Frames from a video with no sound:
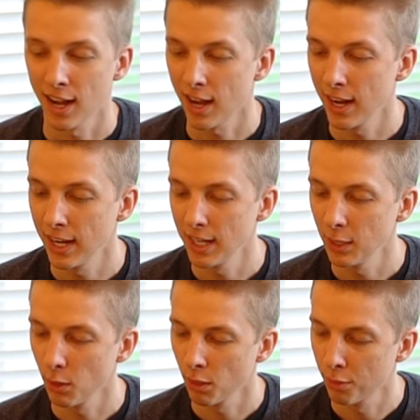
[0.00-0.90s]

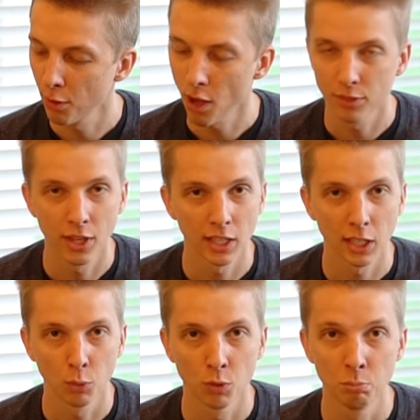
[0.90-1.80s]
I thought that
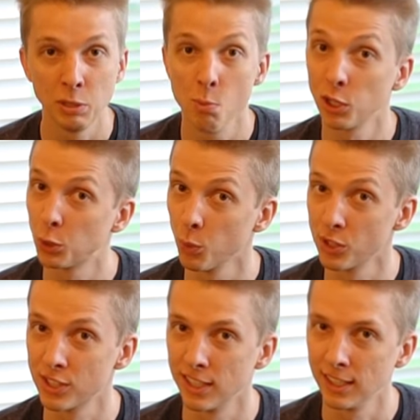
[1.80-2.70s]
it would be much
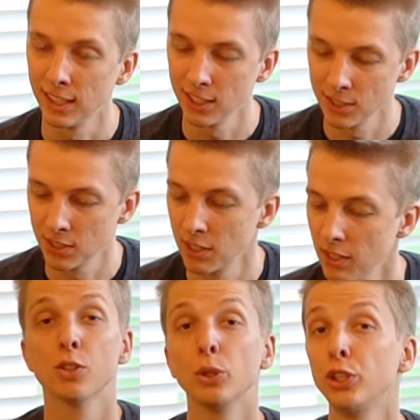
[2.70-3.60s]
worse than it is.
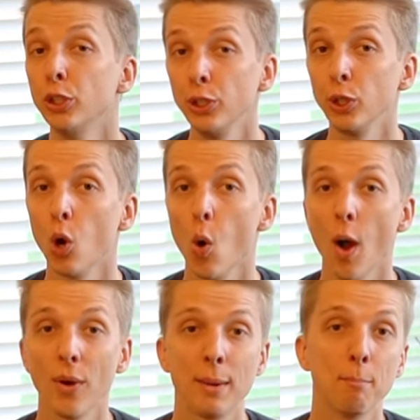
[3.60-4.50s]
So should you go
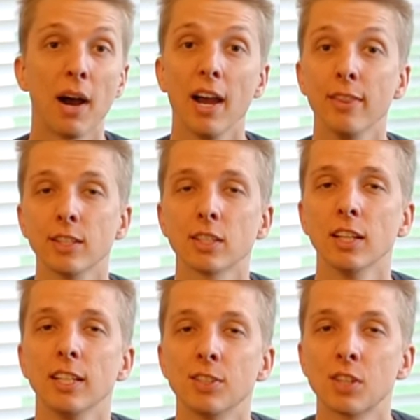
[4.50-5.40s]
out and buy this
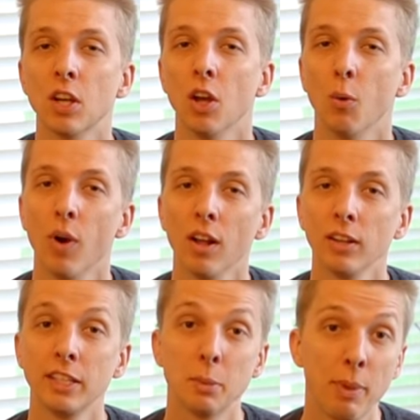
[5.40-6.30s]
lens,
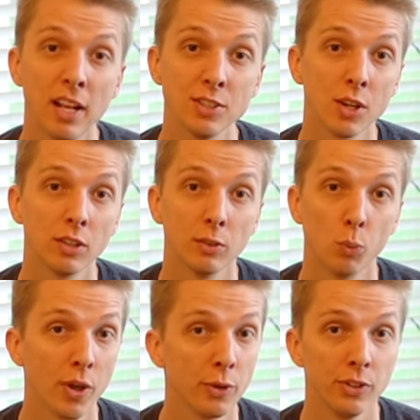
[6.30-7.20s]
well, it depends on
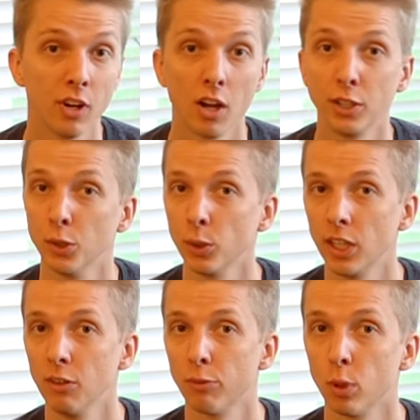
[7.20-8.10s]
whether or not you're
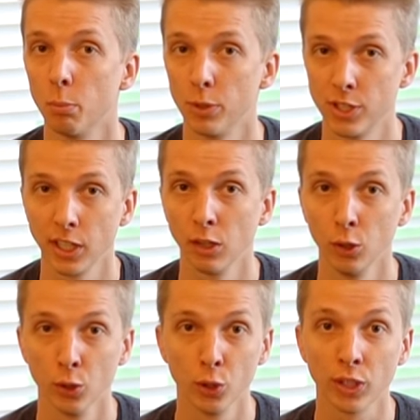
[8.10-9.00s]
looking for a
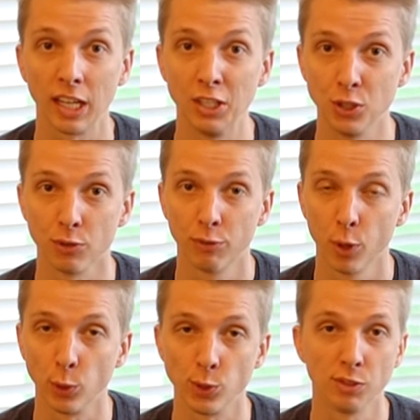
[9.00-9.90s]
particular look in your
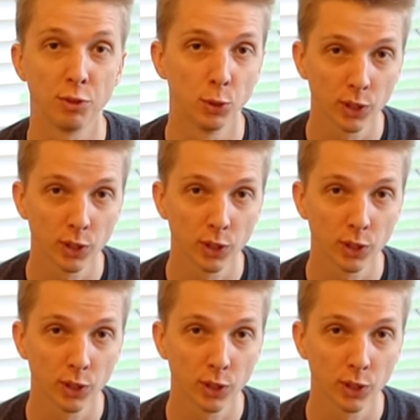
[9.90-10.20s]
photos. If you're